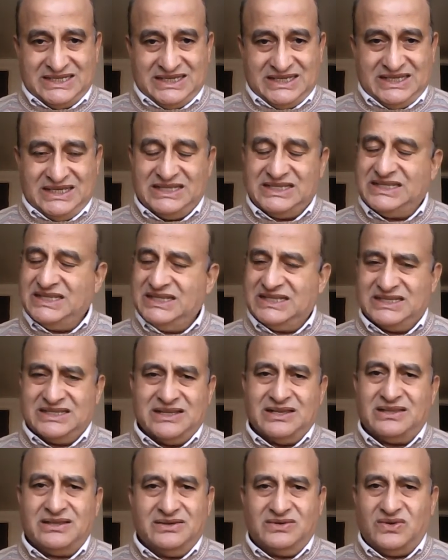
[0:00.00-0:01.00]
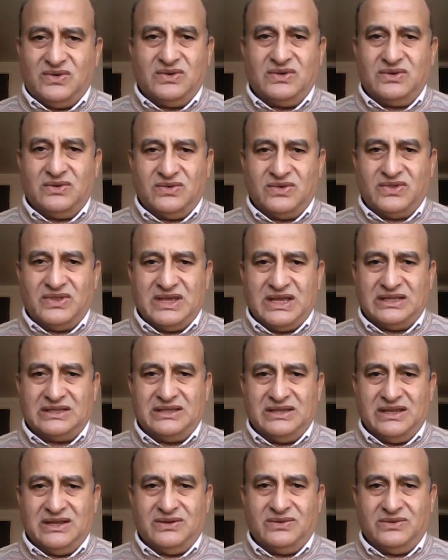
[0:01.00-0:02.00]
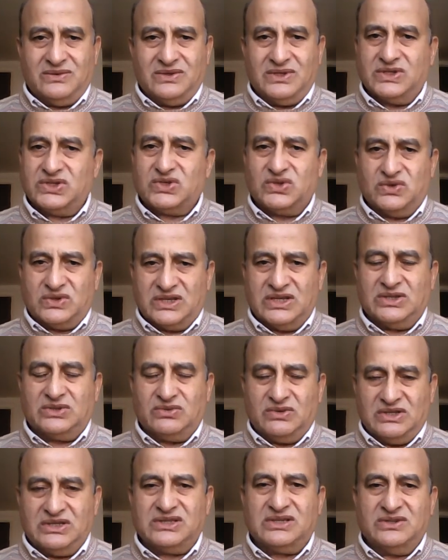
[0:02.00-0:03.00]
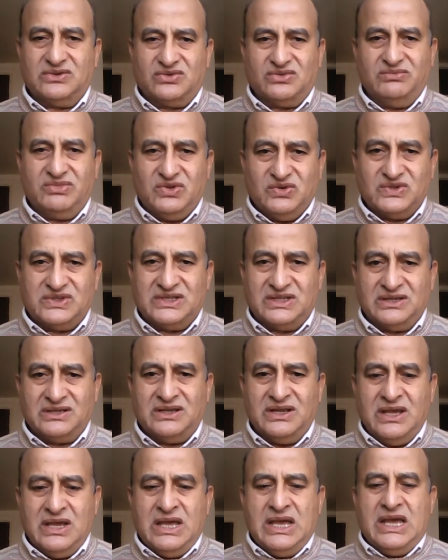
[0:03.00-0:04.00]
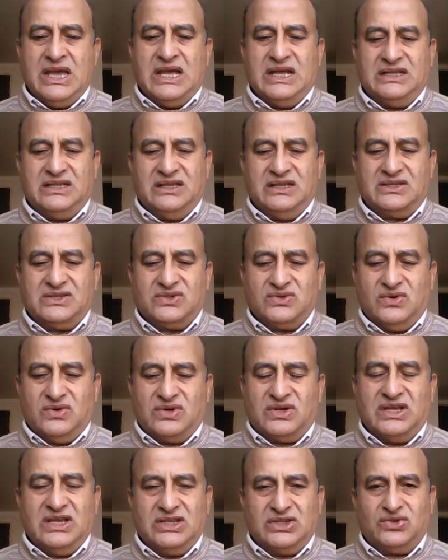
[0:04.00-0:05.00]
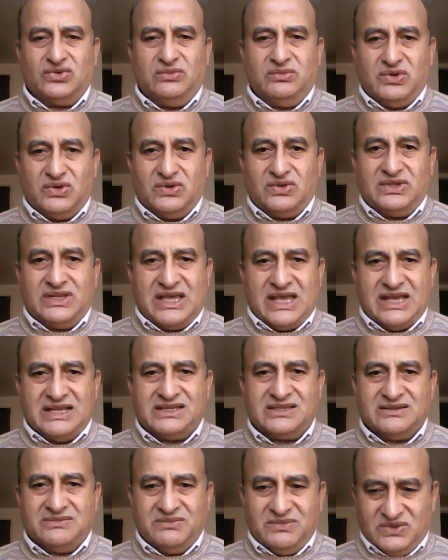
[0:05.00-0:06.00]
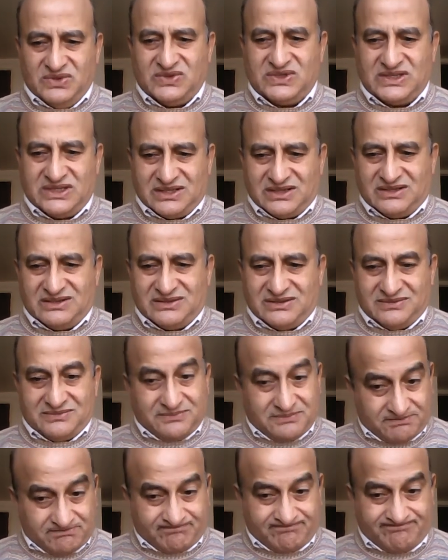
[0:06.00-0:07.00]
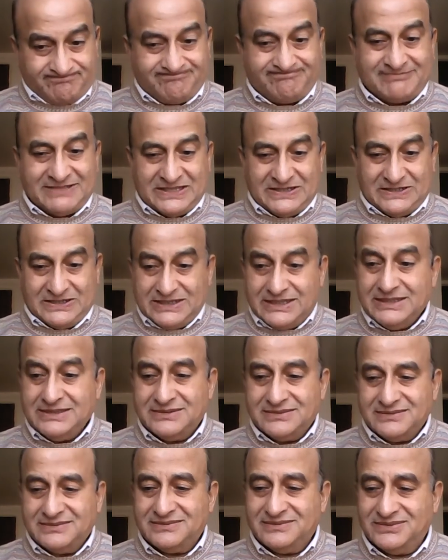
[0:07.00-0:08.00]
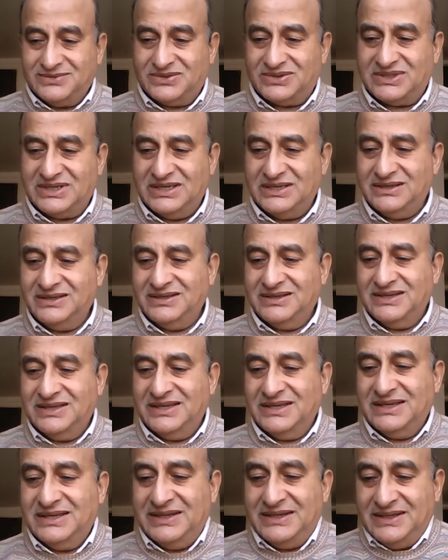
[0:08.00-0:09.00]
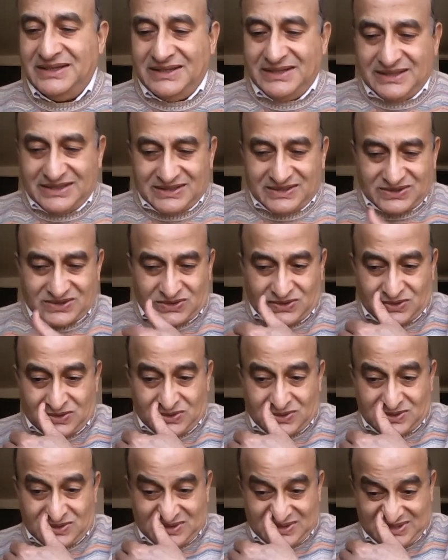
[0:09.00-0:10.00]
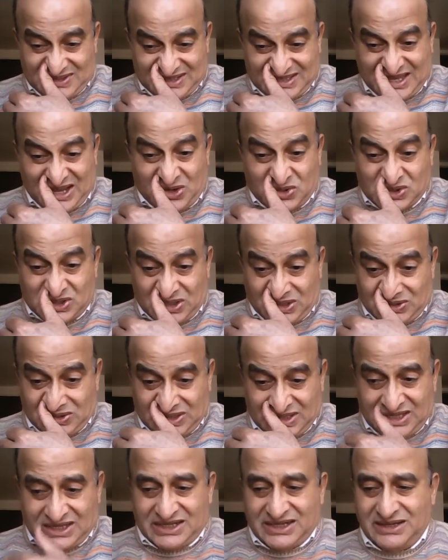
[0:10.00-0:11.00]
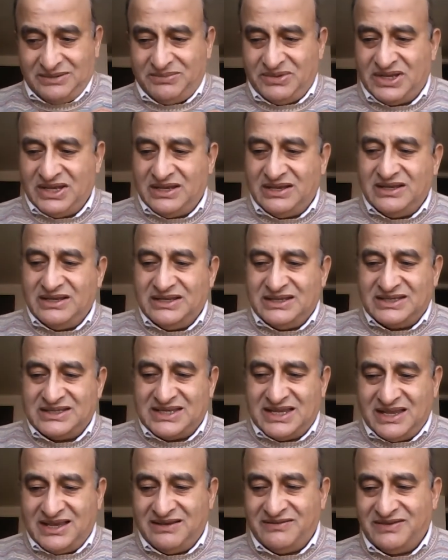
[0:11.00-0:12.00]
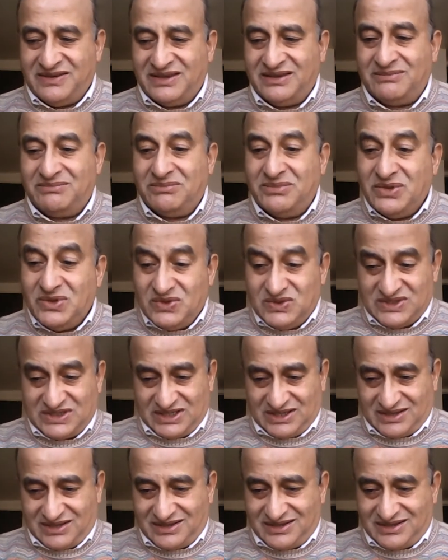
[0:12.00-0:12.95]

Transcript: he sees nothing wrong with that now. It's okay to listen to music and it's okay to broadcast music. Alright, okay. So now Saudi Arabia is having music.